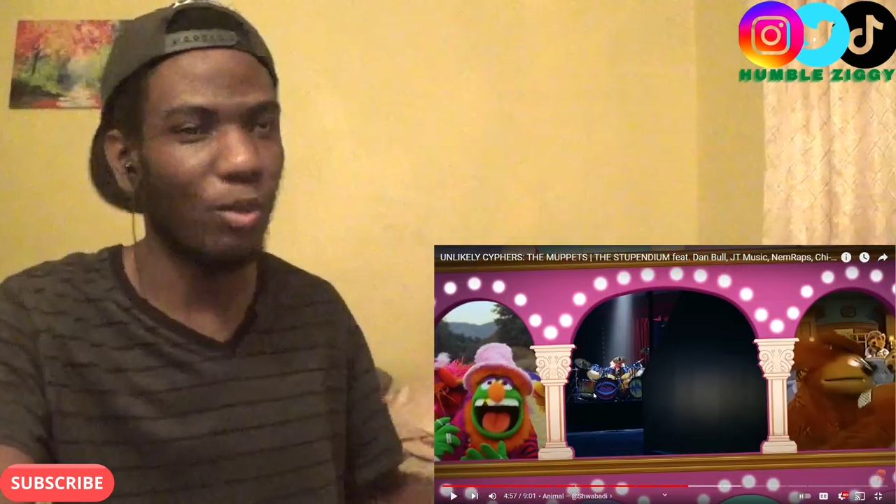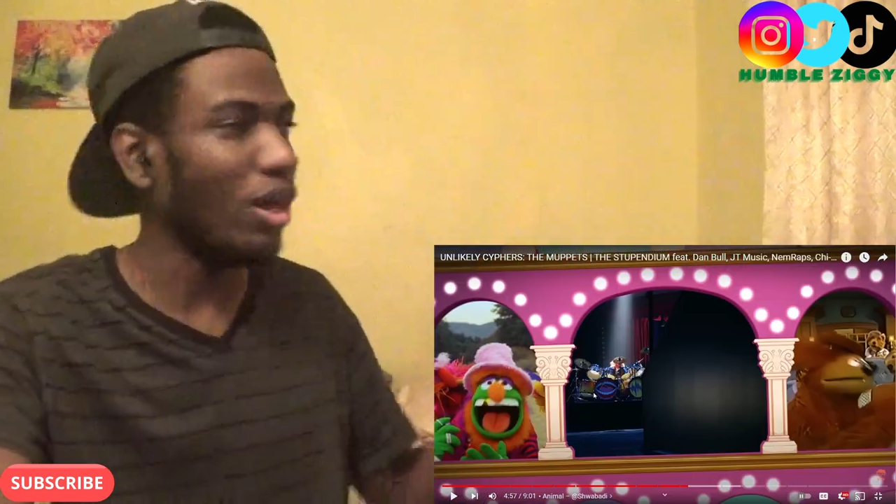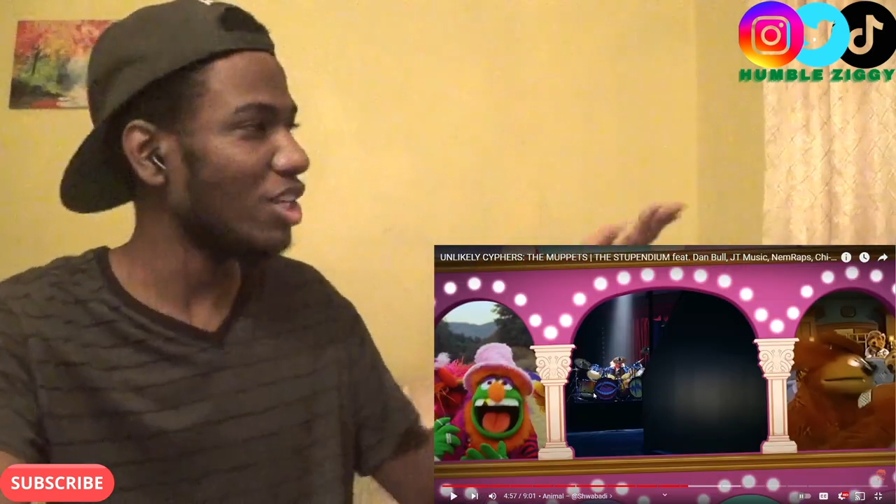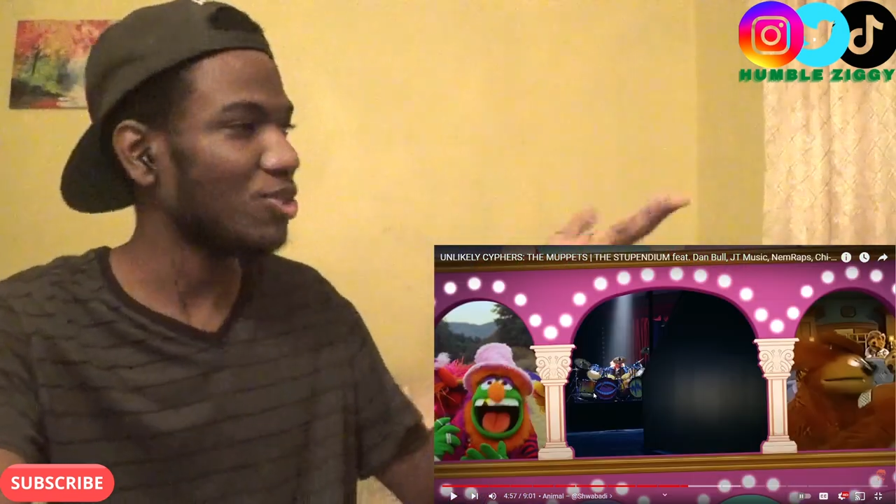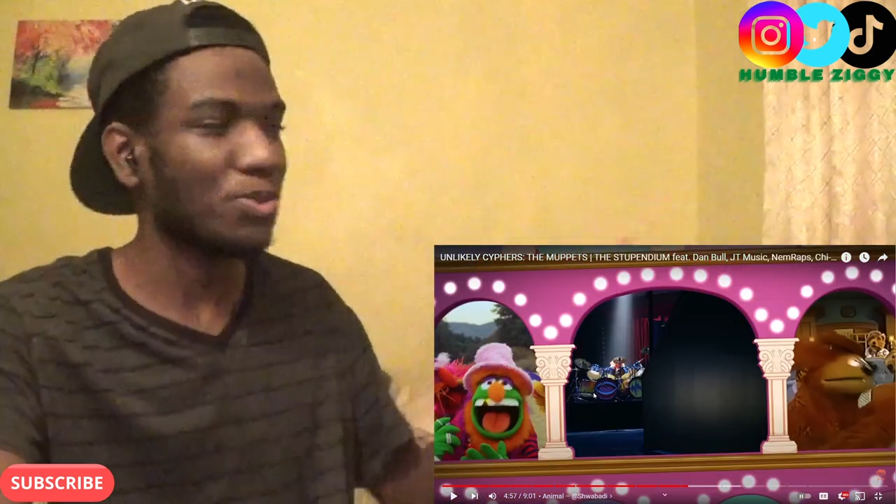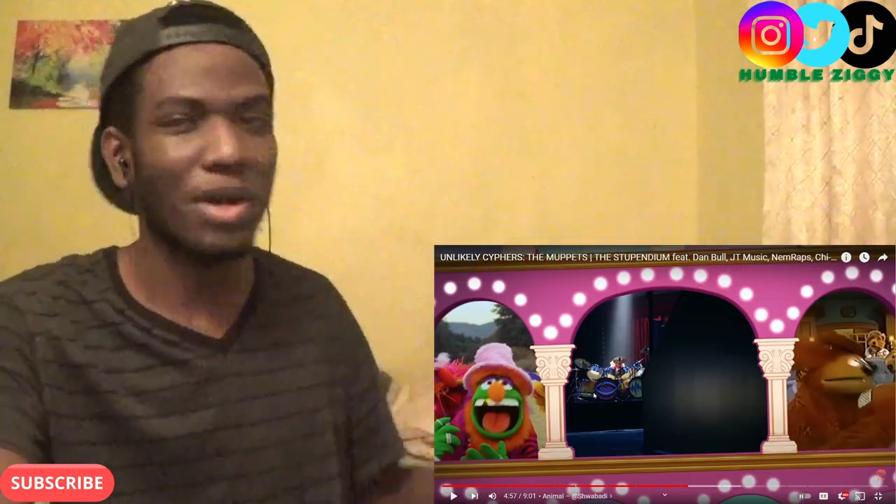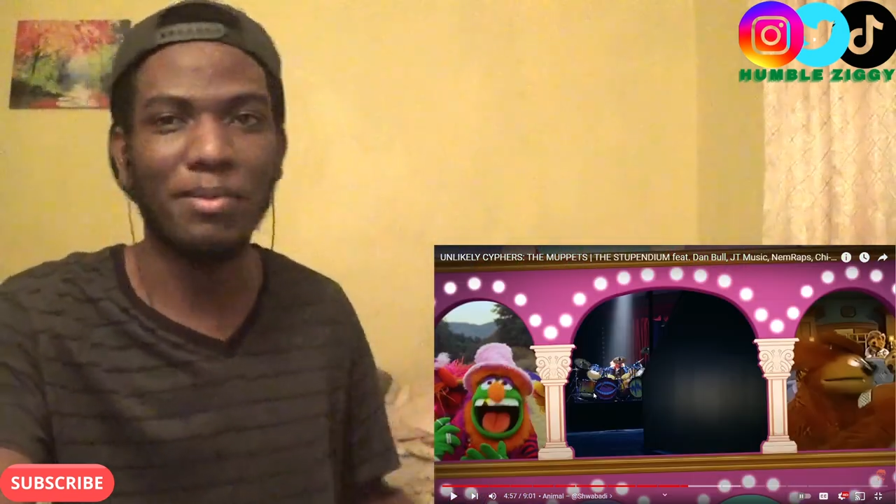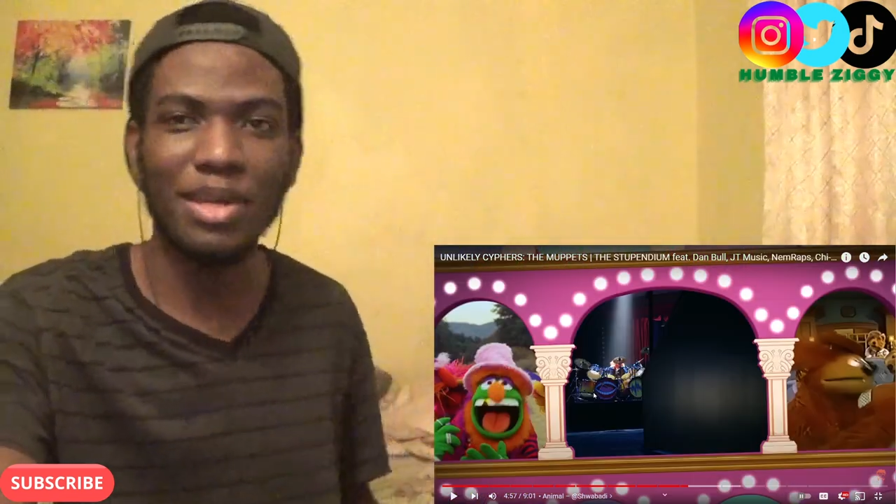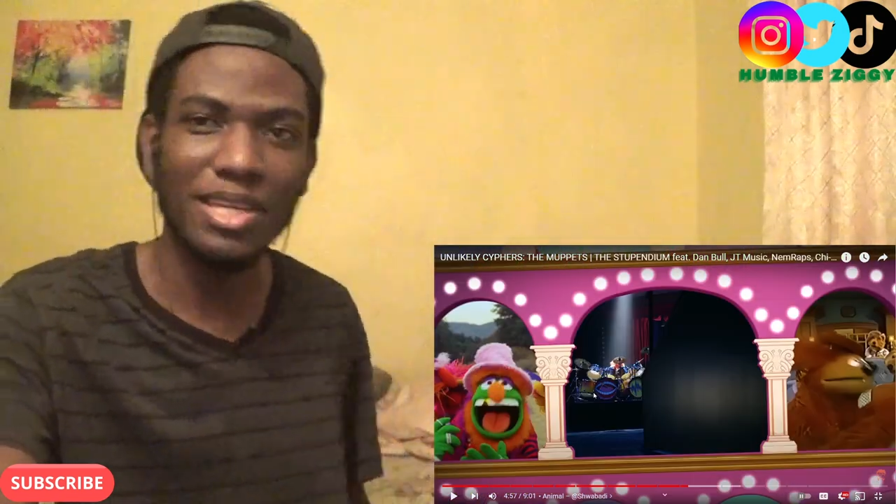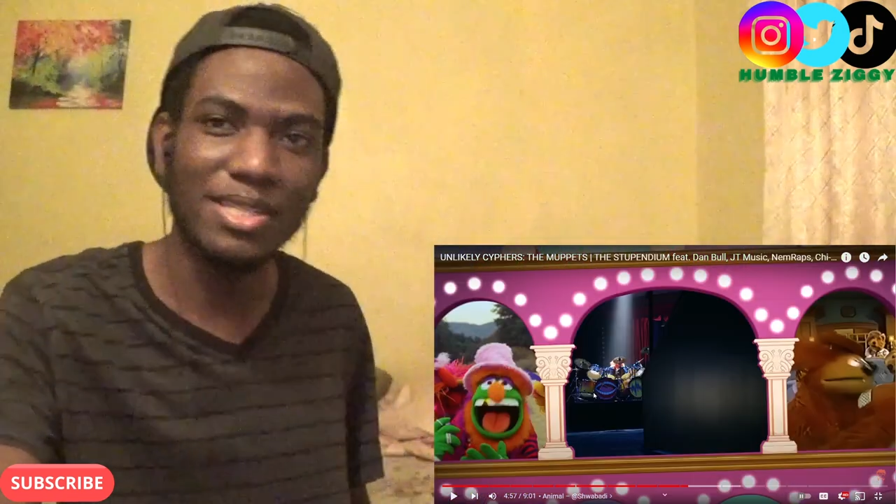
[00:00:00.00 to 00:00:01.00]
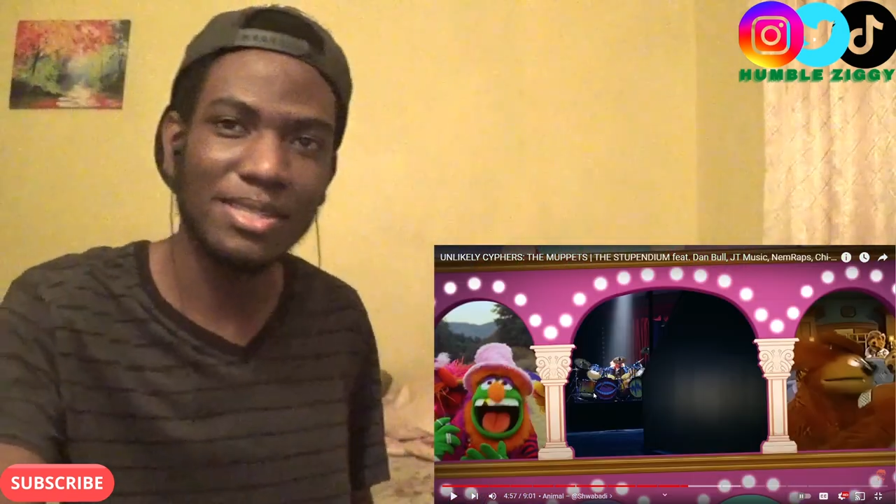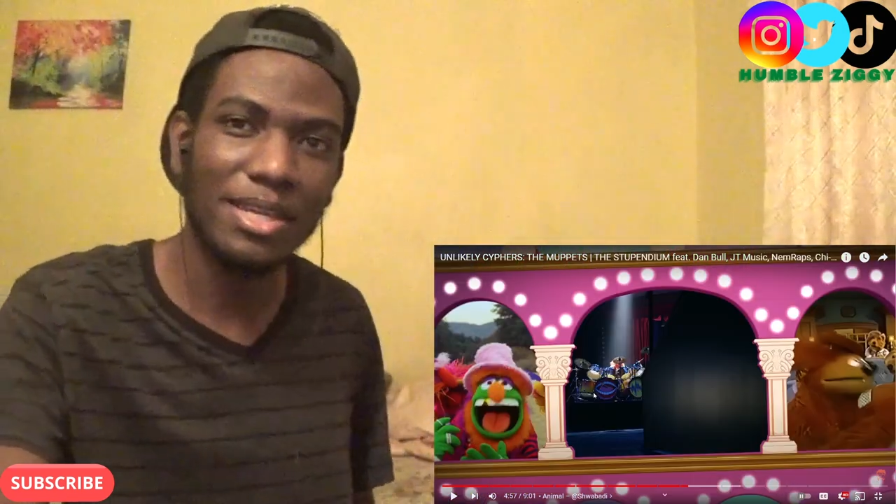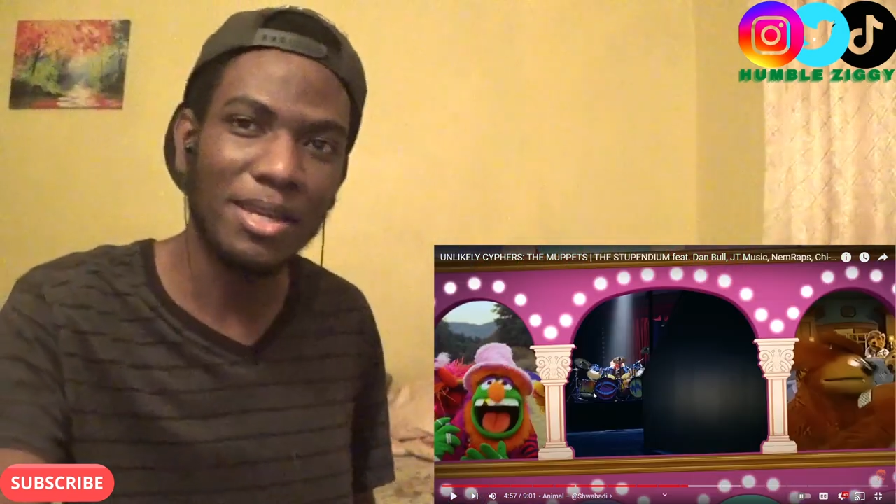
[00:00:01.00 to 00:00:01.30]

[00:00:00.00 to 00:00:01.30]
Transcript: what is Shwabadi's.